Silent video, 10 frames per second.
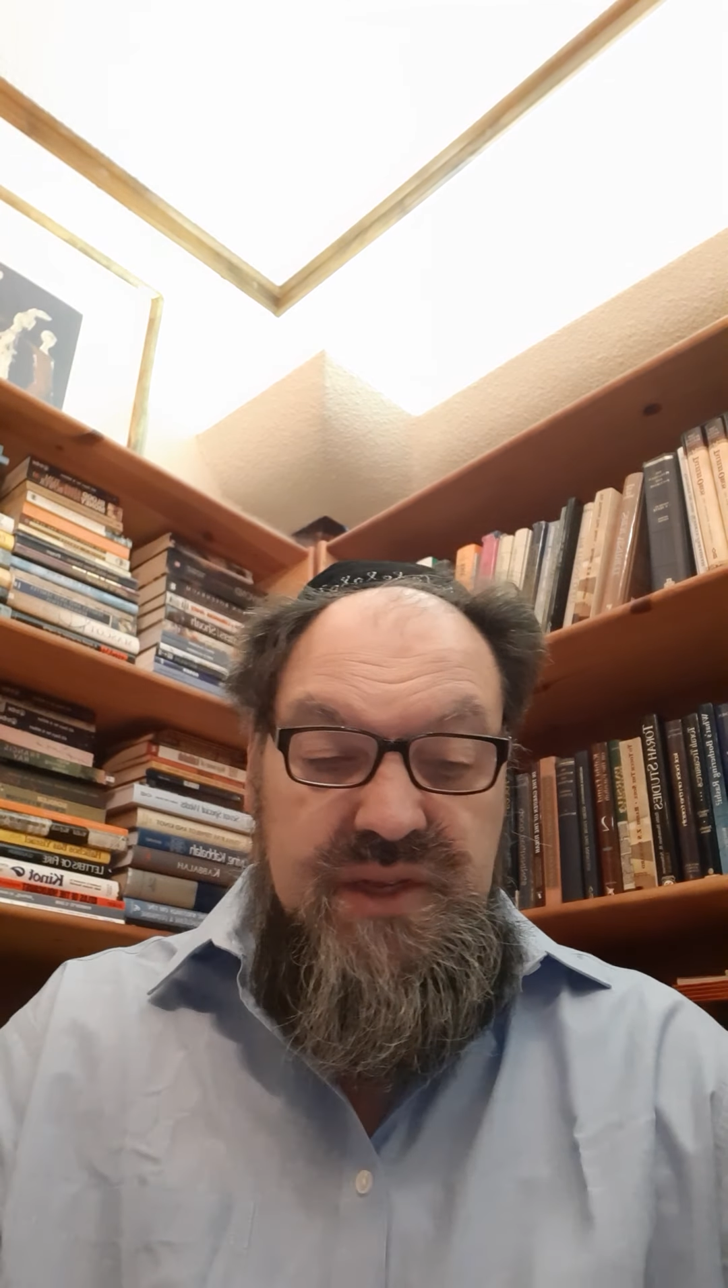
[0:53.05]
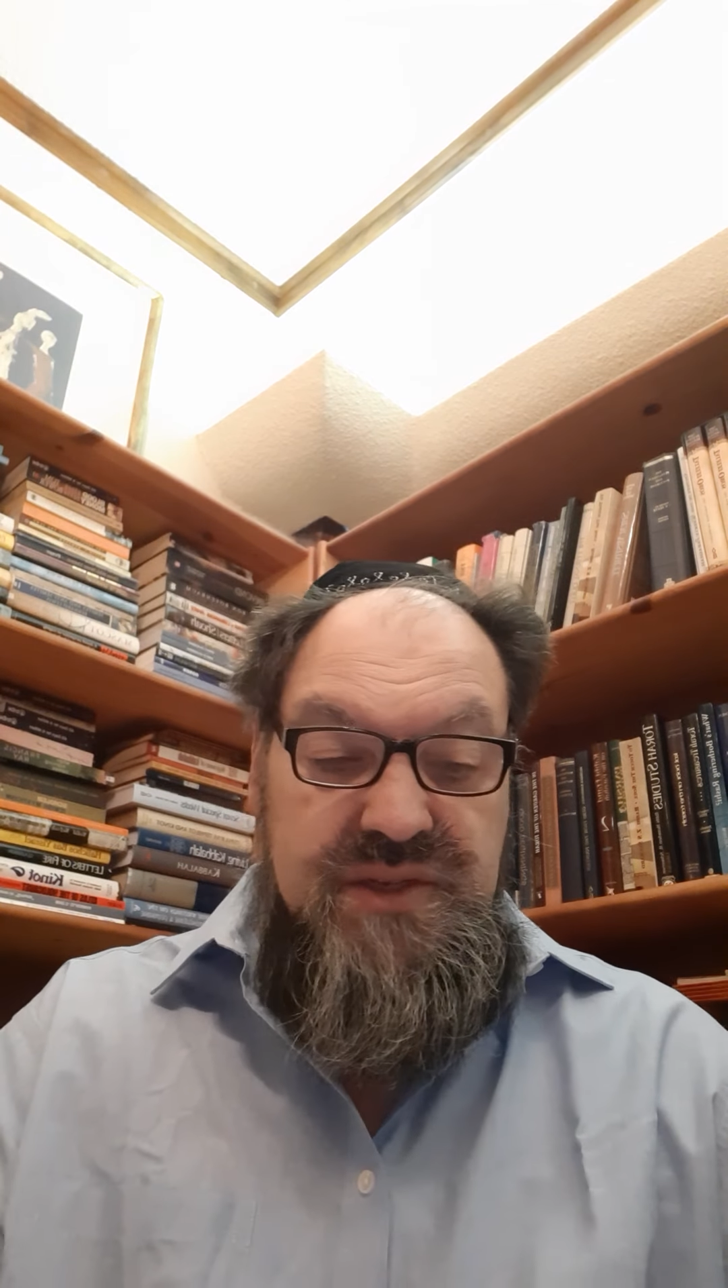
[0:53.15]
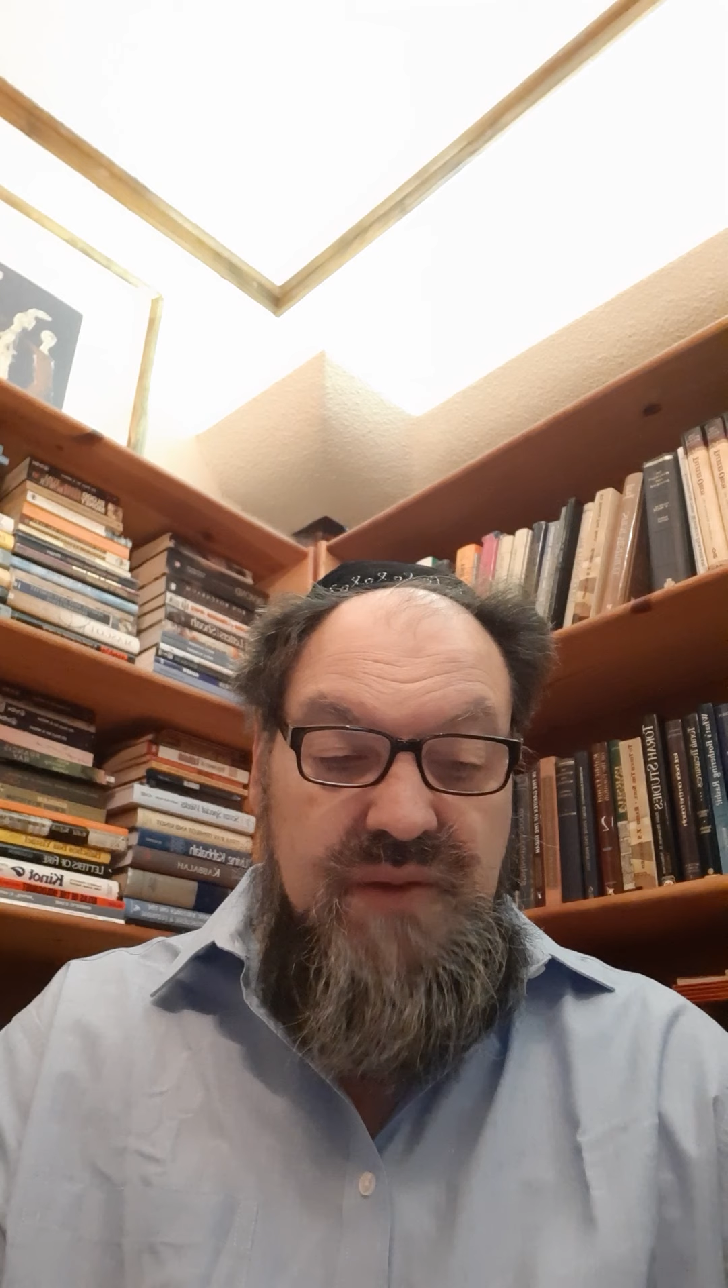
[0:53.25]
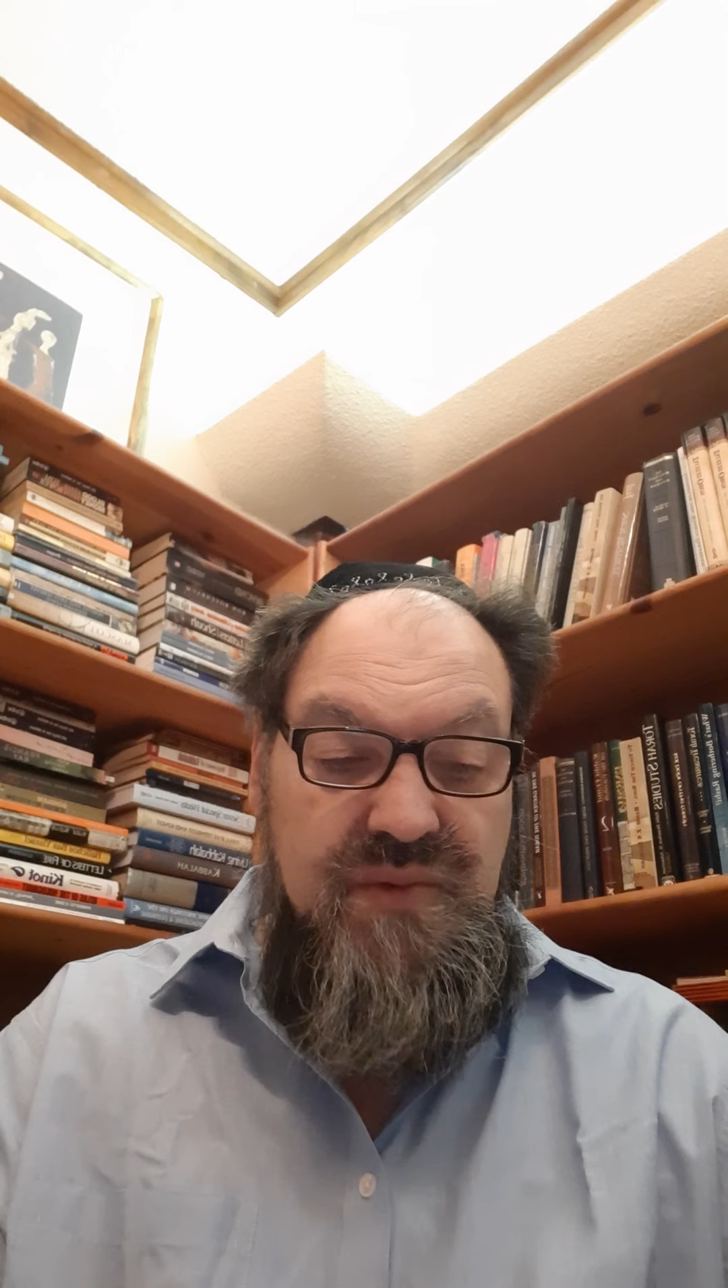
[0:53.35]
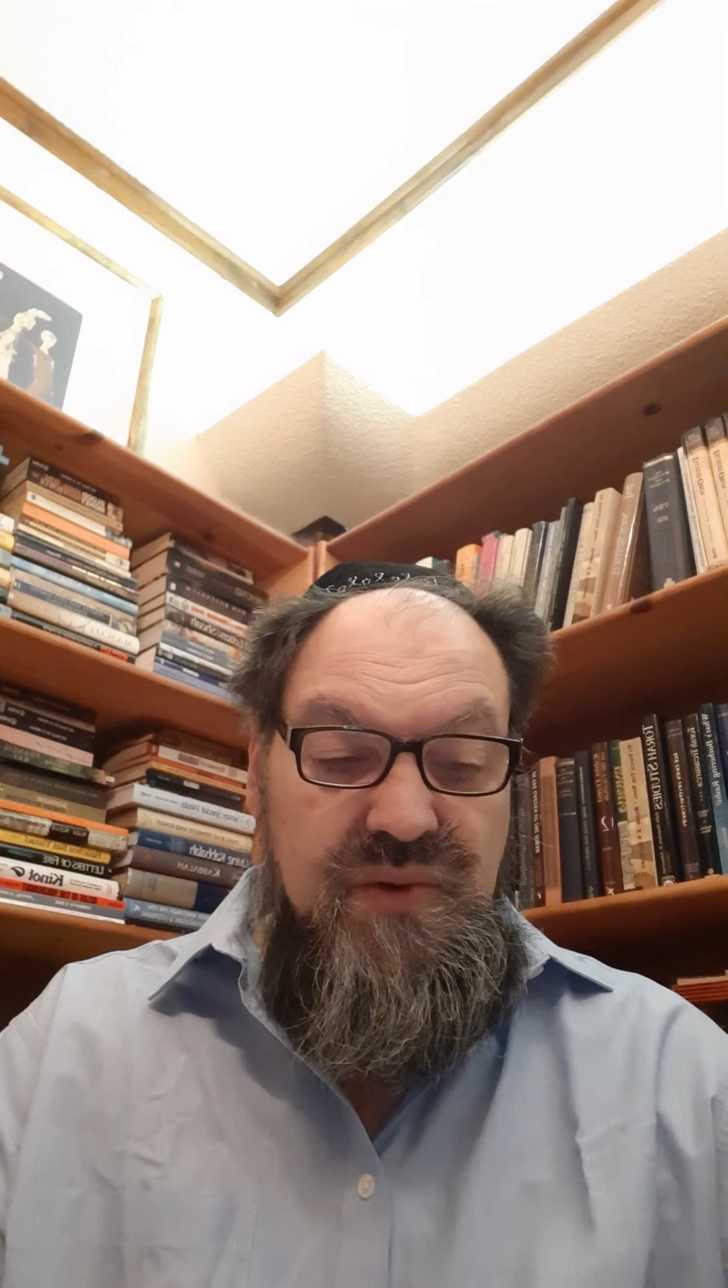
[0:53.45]

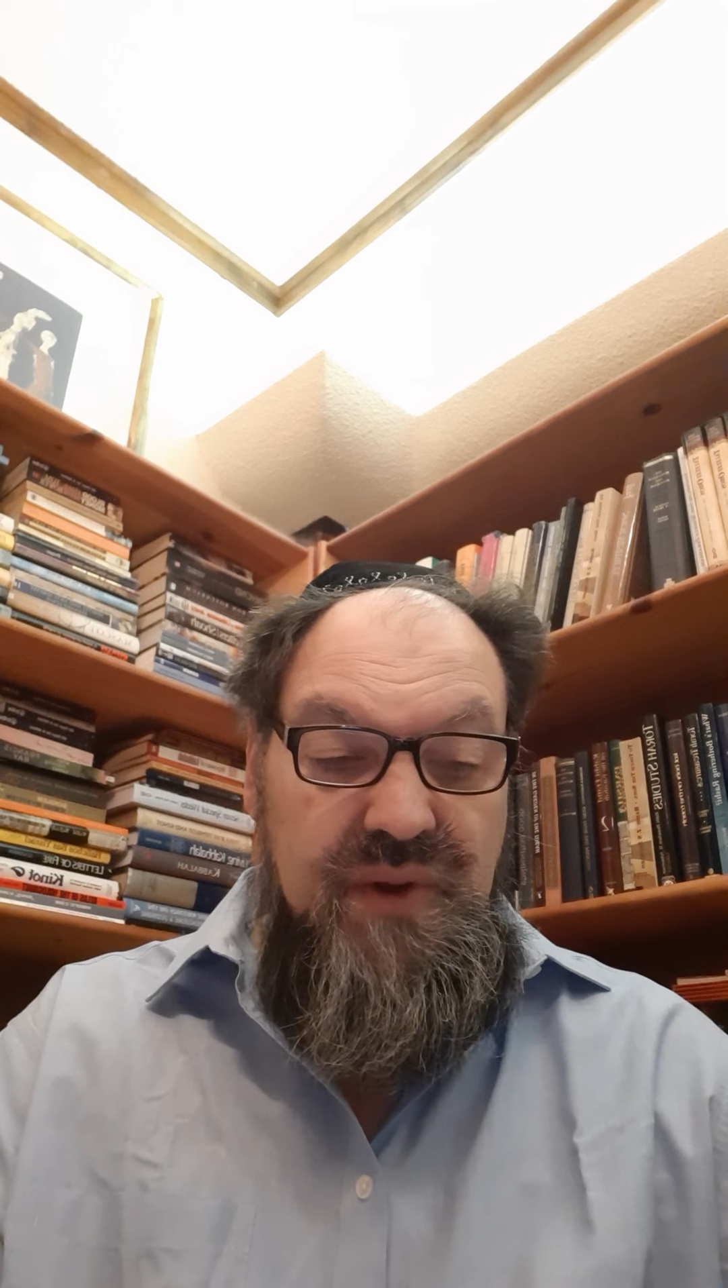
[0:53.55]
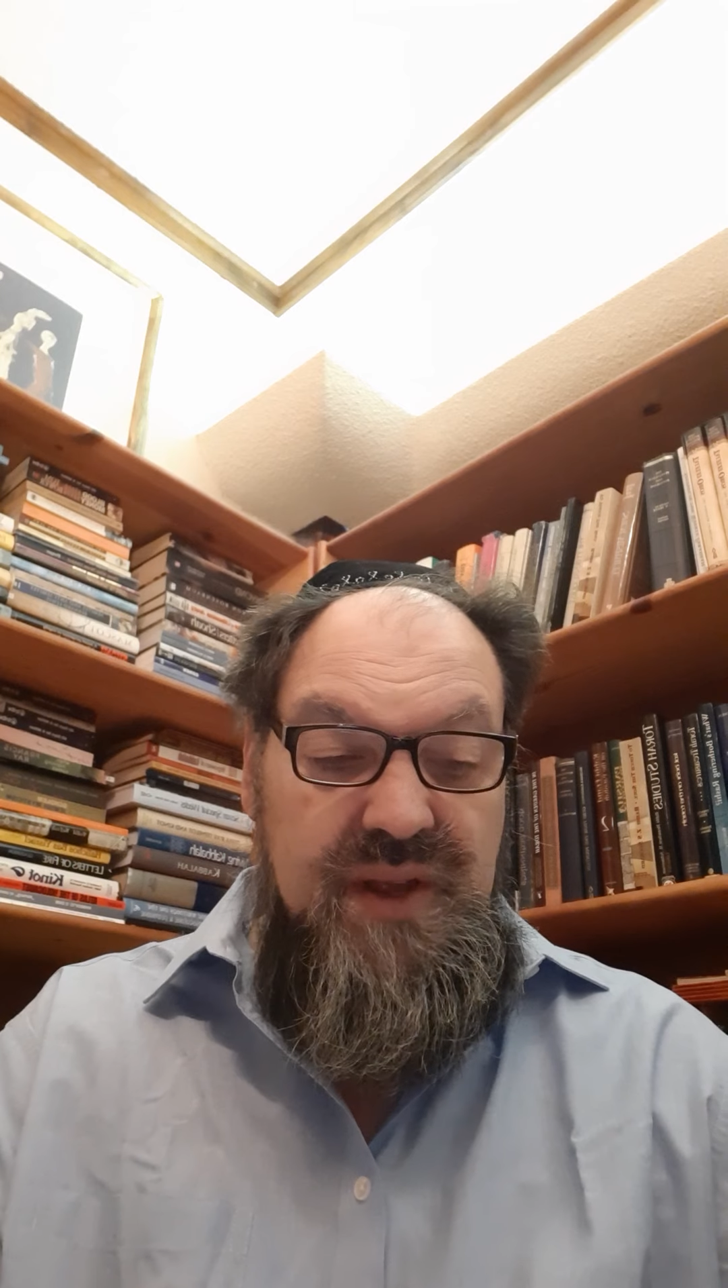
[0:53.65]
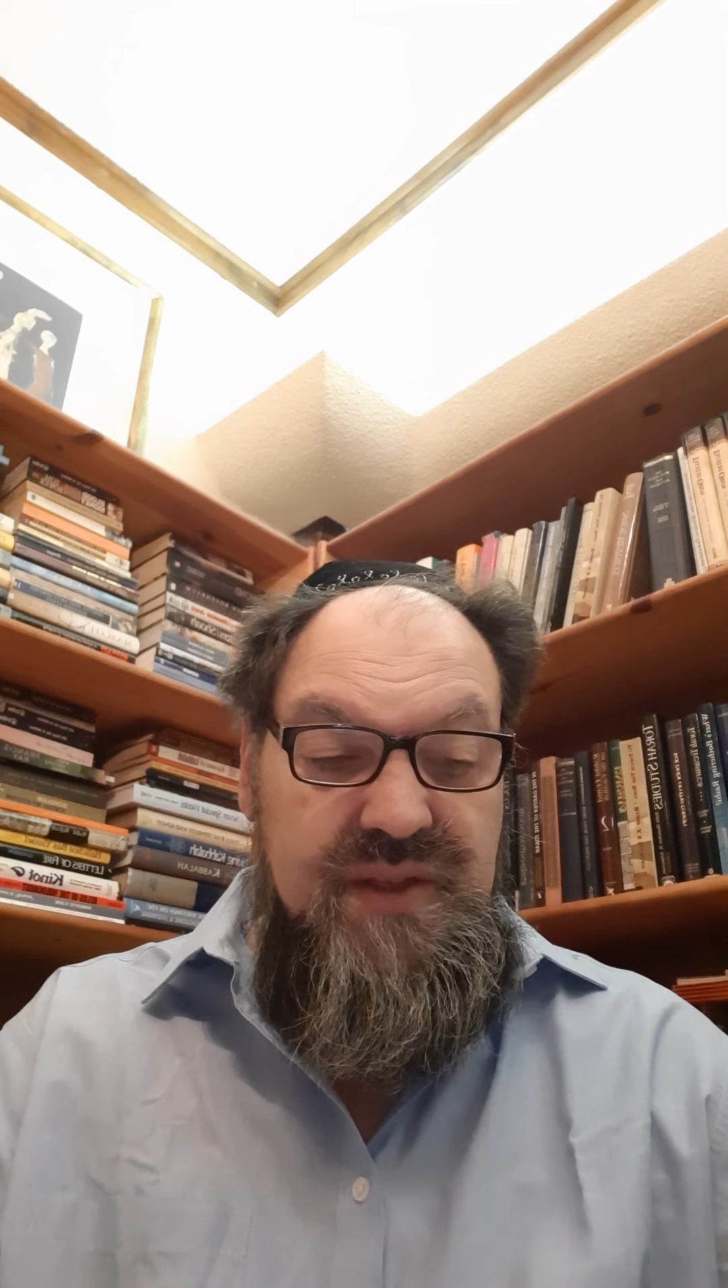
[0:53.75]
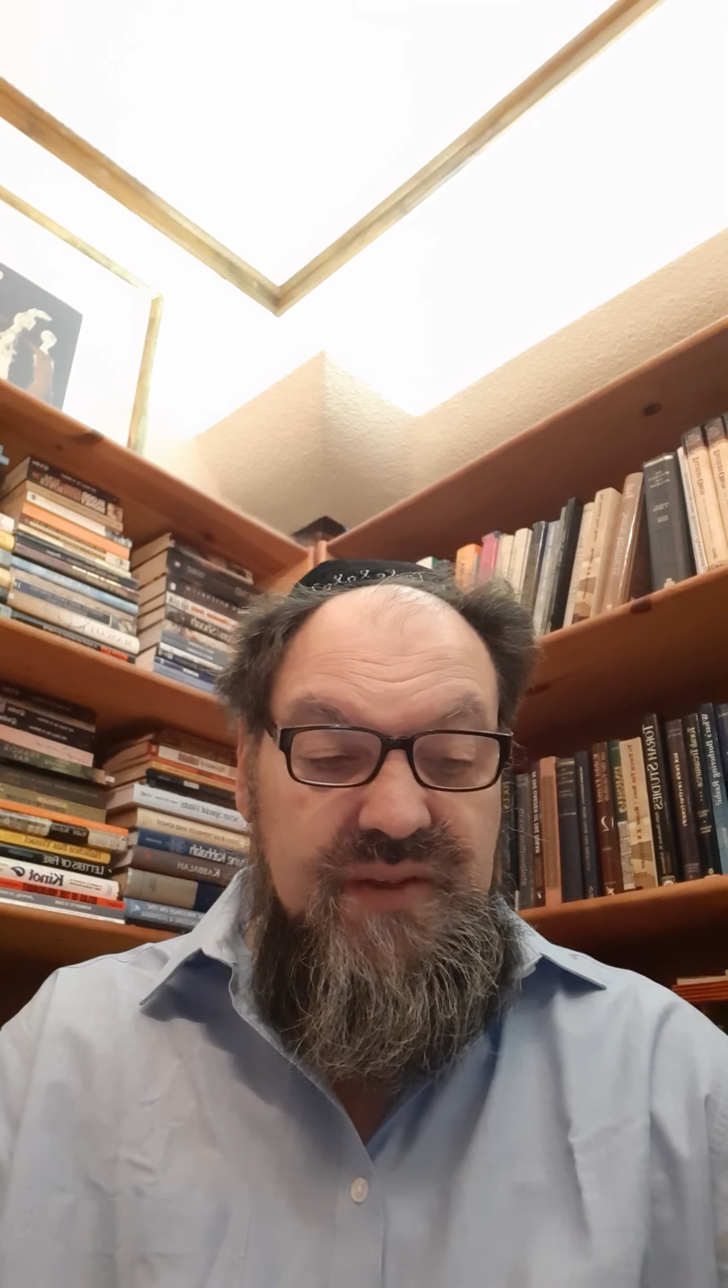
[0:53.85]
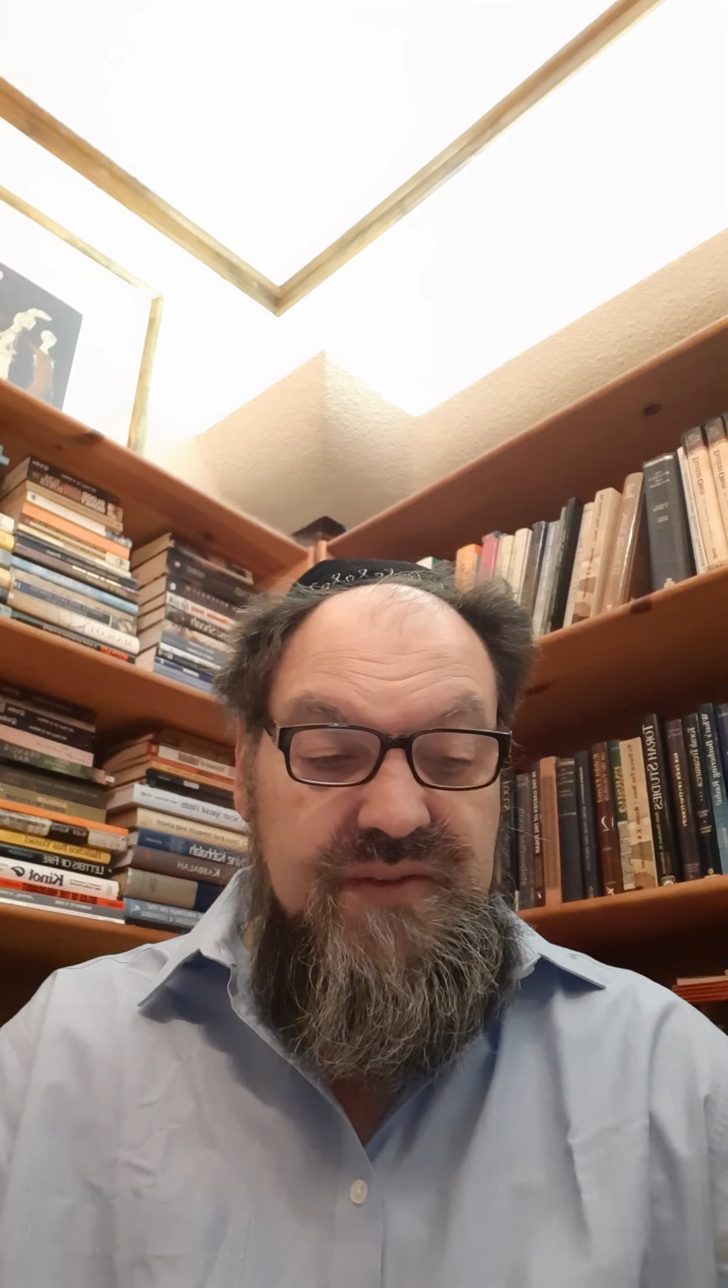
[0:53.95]
So I'm
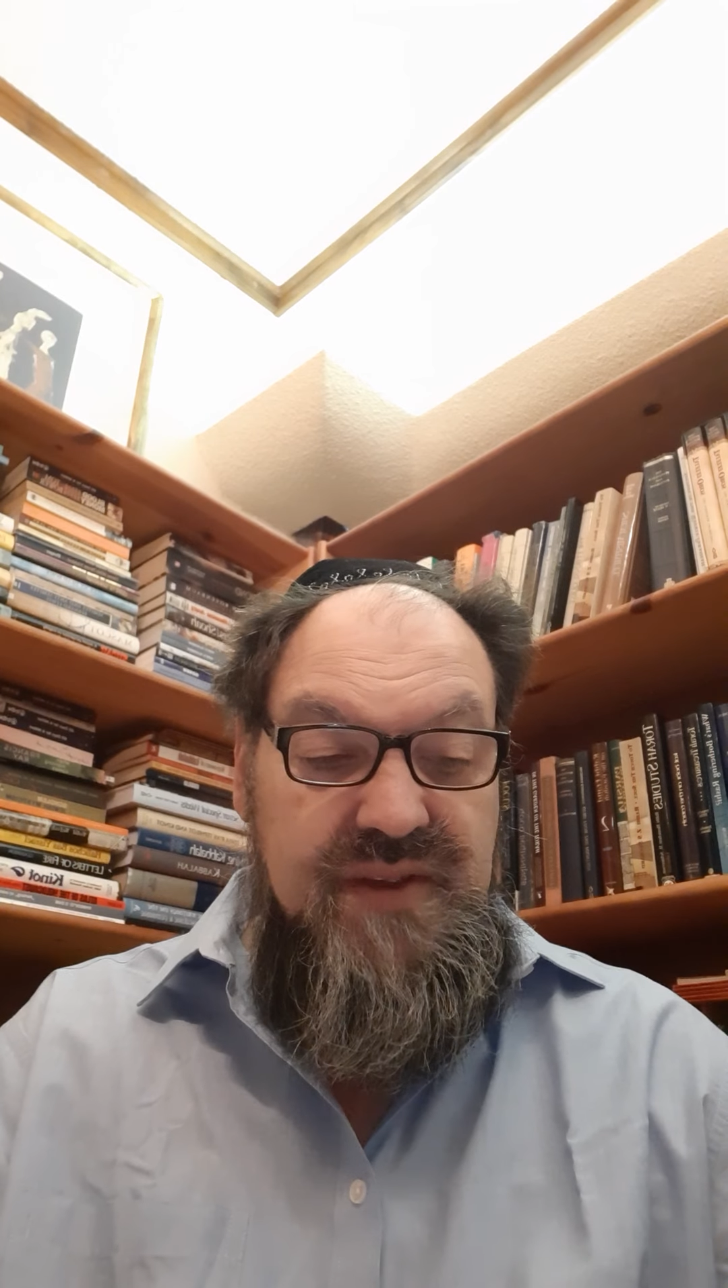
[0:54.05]
calling this